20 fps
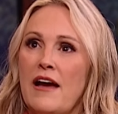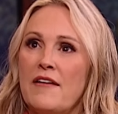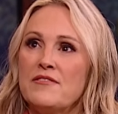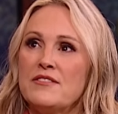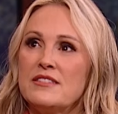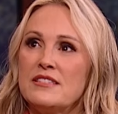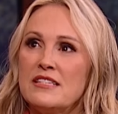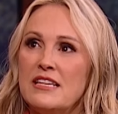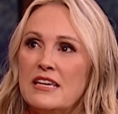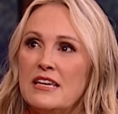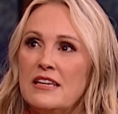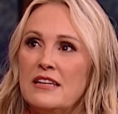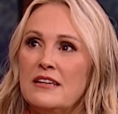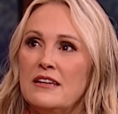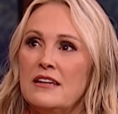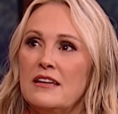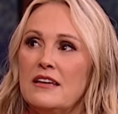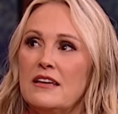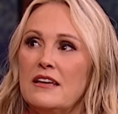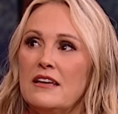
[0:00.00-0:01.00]
I've
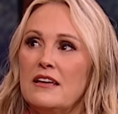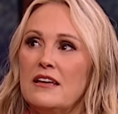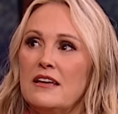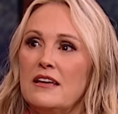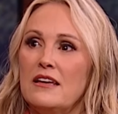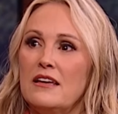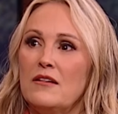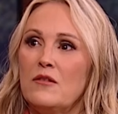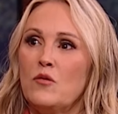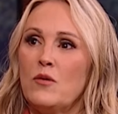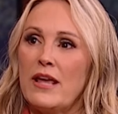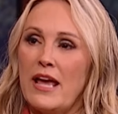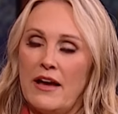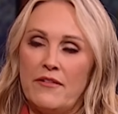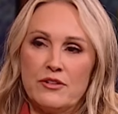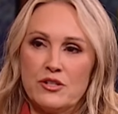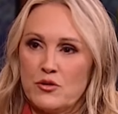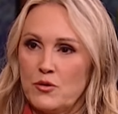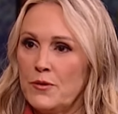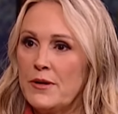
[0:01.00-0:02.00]
seen we
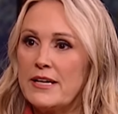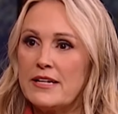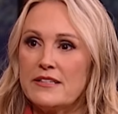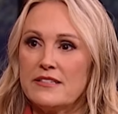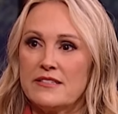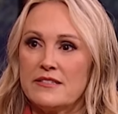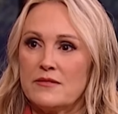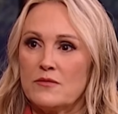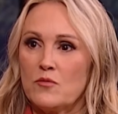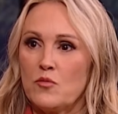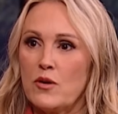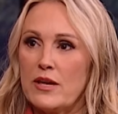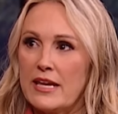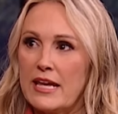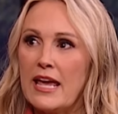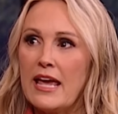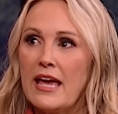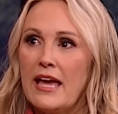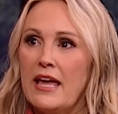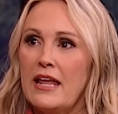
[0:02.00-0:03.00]
have a choice. We
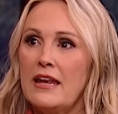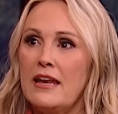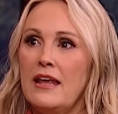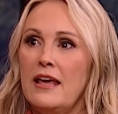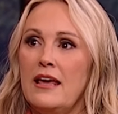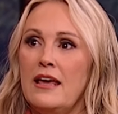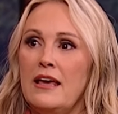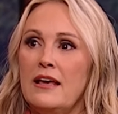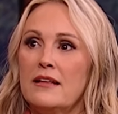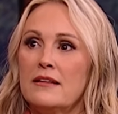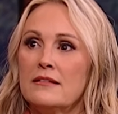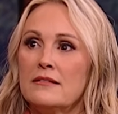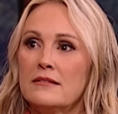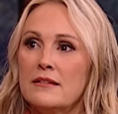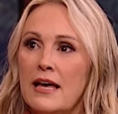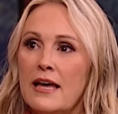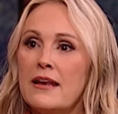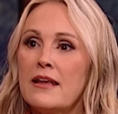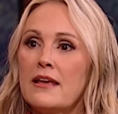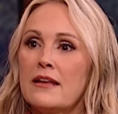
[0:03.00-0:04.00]
can
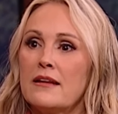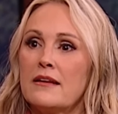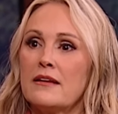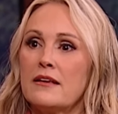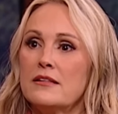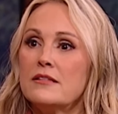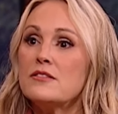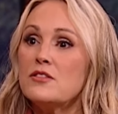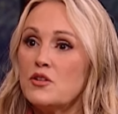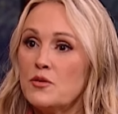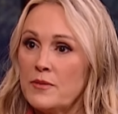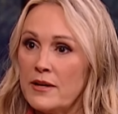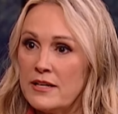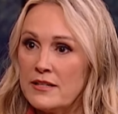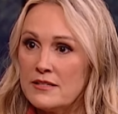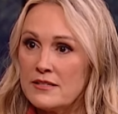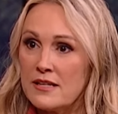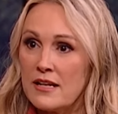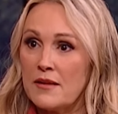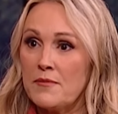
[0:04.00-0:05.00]
let it consume
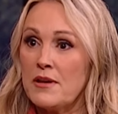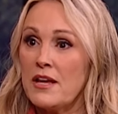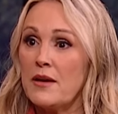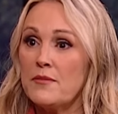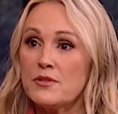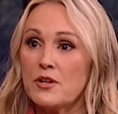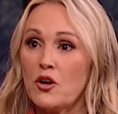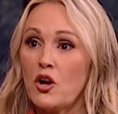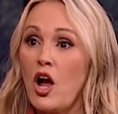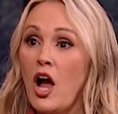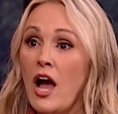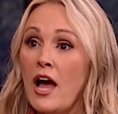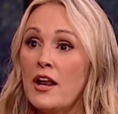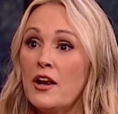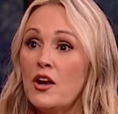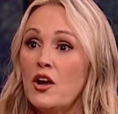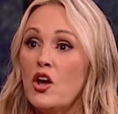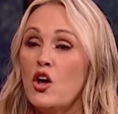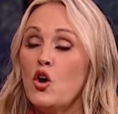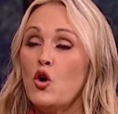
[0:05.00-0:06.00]
us, that it becomes our
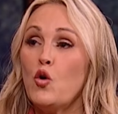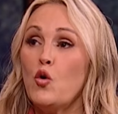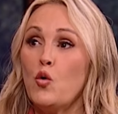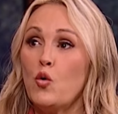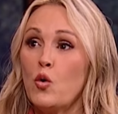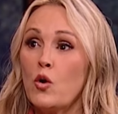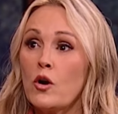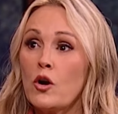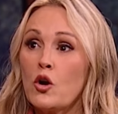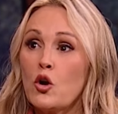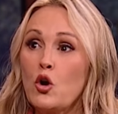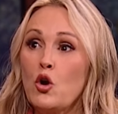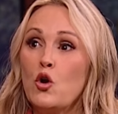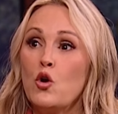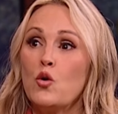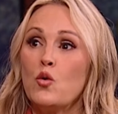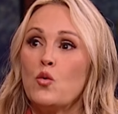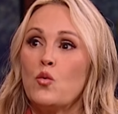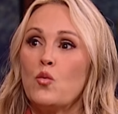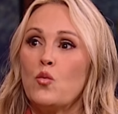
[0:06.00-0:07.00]
God, or
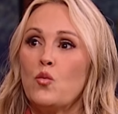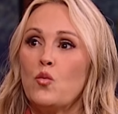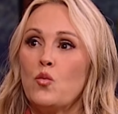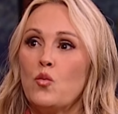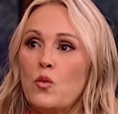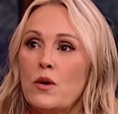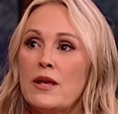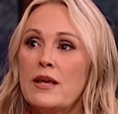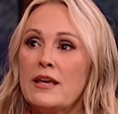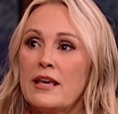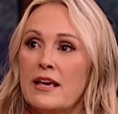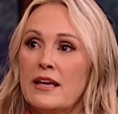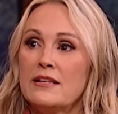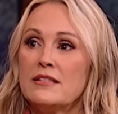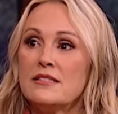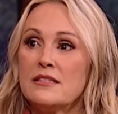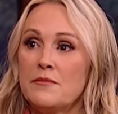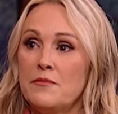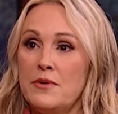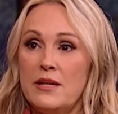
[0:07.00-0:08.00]
we
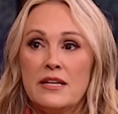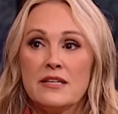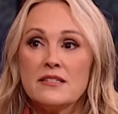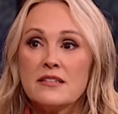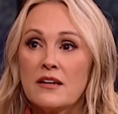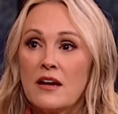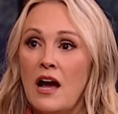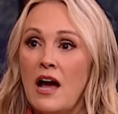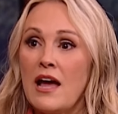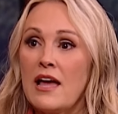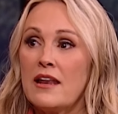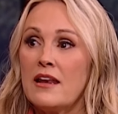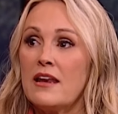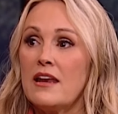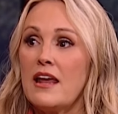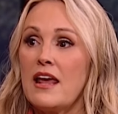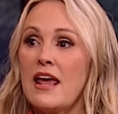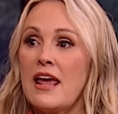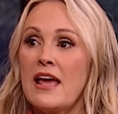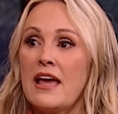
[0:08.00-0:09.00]
can submit it to God,
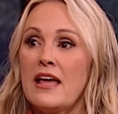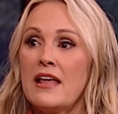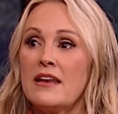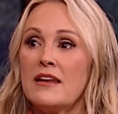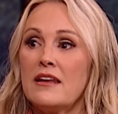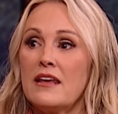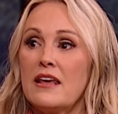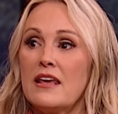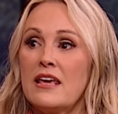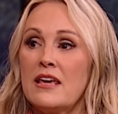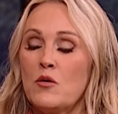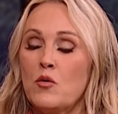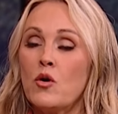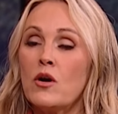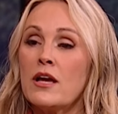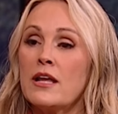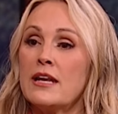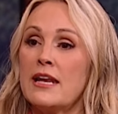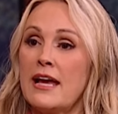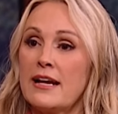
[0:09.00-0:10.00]
and it will
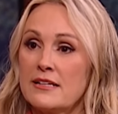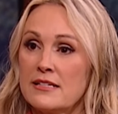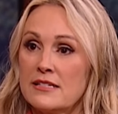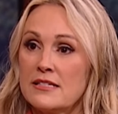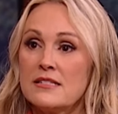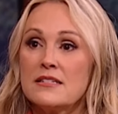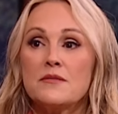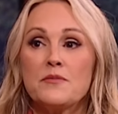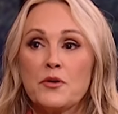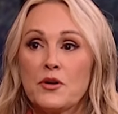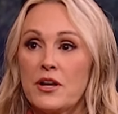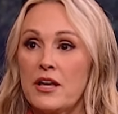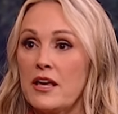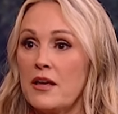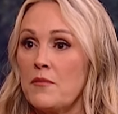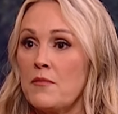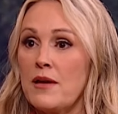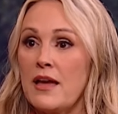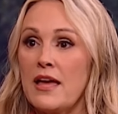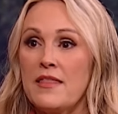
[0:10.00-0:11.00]
connect us deeper to Him.